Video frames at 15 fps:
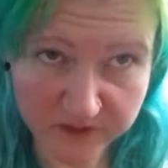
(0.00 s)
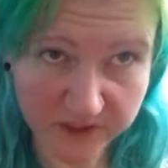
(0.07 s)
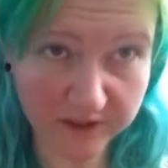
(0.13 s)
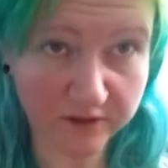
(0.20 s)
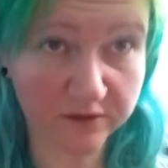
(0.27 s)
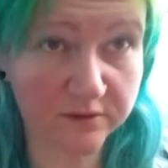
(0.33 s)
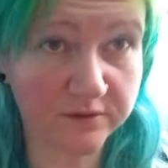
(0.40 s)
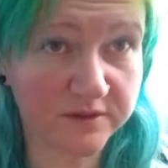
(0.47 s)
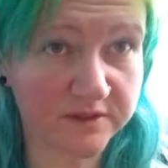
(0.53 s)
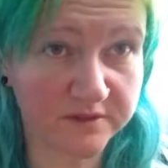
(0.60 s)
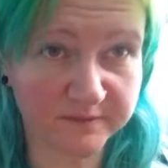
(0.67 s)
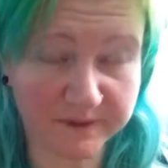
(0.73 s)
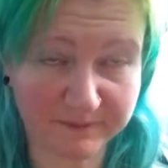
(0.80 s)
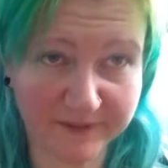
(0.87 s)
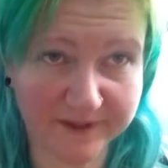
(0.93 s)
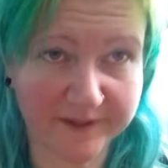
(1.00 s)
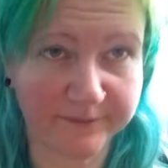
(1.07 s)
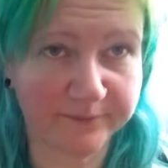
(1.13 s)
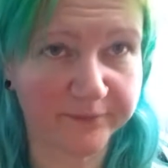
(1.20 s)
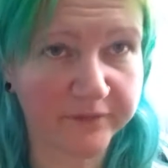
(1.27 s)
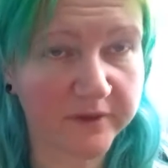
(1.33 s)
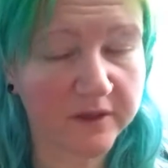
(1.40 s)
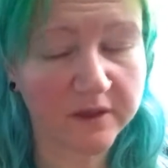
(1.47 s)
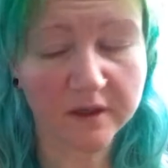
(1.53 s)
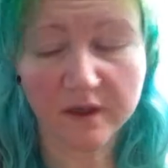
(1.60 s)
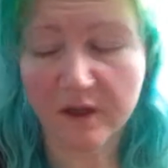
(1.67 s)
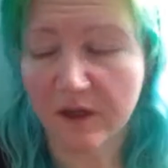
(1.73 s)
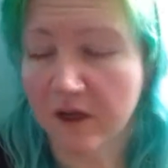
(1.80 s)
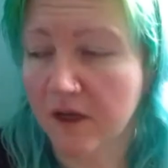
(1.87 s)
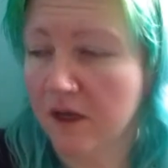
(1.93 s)
it causes me pain.
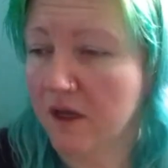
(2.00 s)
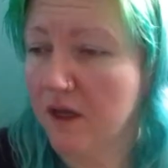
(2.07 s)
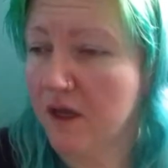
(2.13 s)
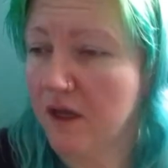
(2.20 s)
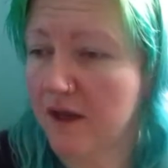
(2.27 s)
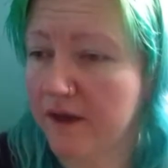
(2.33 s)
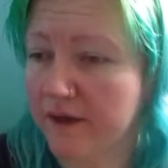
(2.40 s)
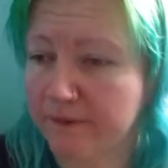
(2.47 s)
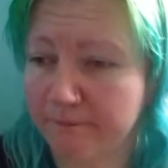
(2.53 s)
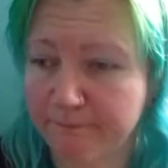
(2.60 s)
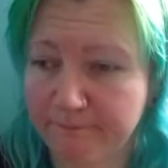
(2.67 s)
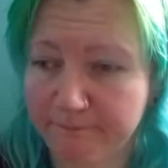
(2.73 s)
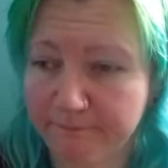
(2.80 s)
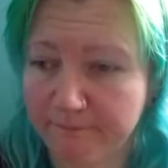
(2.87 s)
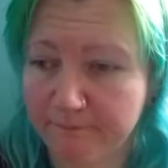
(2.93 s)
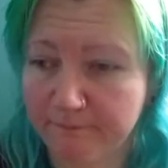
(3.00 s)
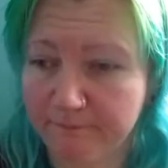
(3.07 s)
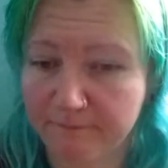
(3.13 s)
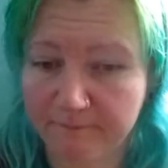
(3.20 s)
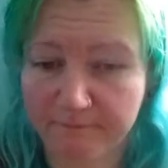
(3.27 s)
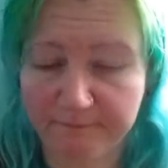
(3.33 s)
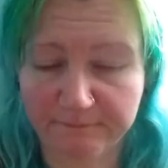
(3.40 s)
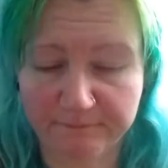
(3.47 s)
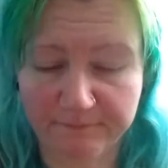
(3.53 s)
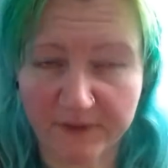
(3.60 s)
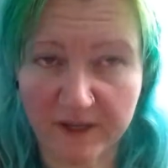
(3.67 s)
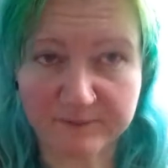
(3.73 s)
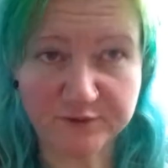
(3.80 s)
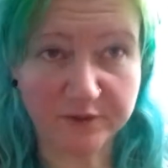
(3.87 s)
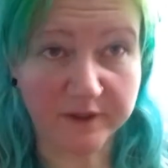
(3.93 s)

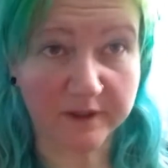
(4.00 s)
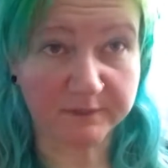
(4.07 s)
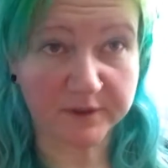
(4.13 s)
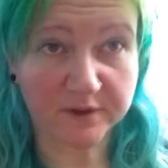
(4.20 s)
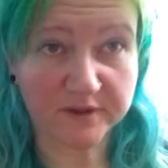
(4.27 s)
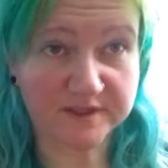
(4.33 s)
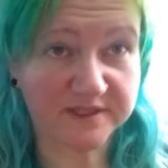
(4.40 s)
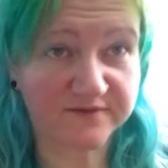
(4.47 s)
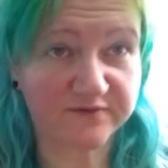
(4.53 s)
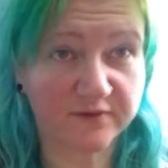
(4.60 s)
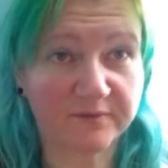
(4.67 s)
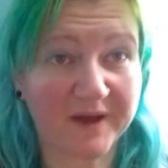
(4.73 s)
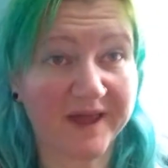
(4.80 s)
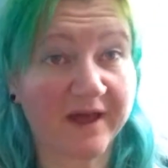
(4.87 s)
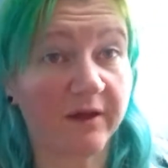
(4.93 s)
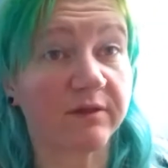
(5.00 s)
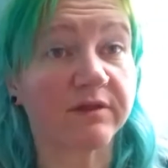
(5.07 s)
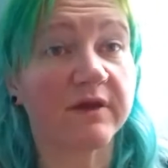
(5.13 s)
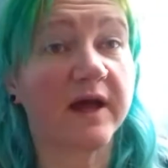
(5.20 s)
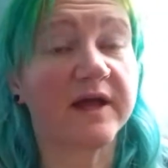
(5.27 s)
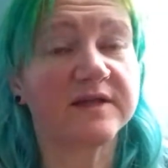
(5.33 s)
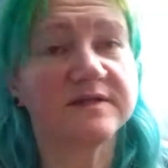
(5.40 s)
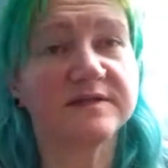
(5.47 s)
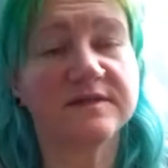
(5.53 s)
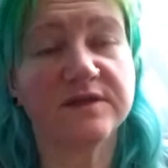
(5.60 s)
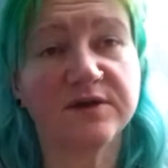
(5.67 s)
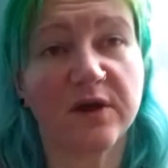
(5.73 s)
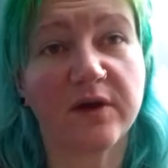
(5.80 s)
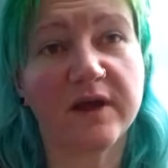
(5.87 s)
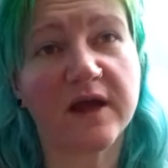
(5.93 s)
But I'm doing it because it's for my health. And,
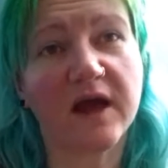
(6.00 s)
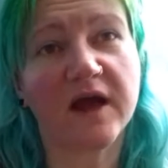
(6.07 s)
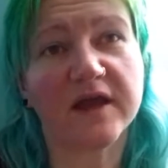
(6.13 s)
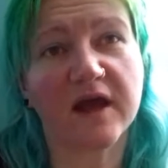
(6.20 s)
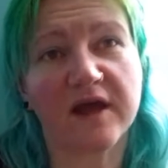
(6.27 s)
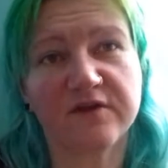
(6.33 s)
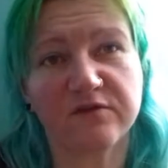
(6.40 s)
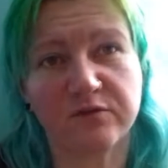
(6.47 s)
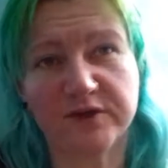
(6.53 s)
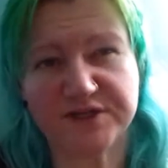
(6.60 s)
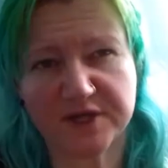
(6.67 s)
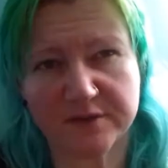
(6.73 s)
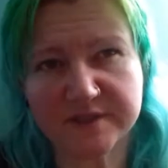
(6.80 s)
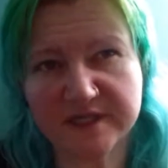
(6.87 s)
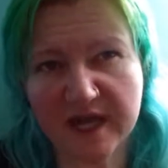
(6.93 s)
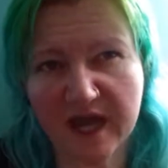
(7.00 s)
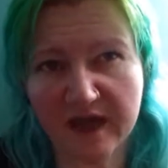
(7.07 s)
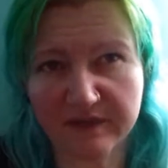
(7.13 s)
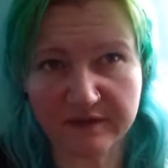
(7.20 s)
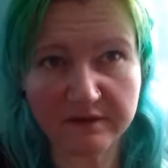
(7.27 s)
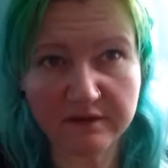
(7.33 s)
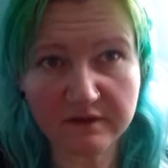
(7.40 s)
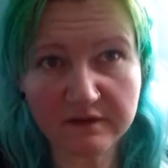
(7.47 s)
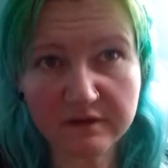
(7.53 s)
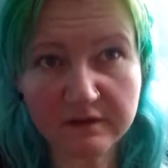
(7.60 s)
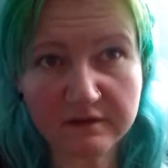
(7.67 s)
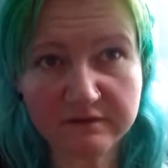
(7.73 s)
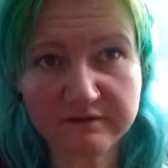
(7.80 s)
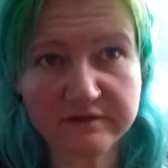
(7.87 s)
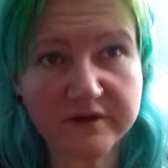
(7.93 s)
you know, I kind of wish I was an ethical
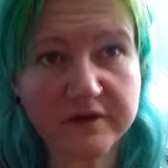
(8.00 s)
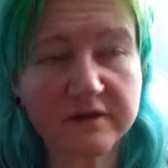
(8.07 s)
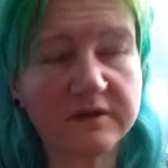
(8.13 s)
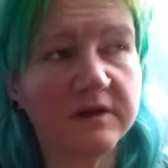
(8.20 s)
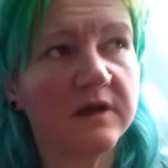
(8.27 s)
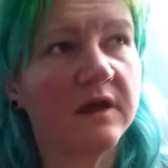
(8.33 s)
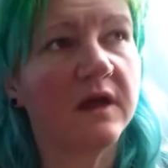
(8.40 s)
vegan,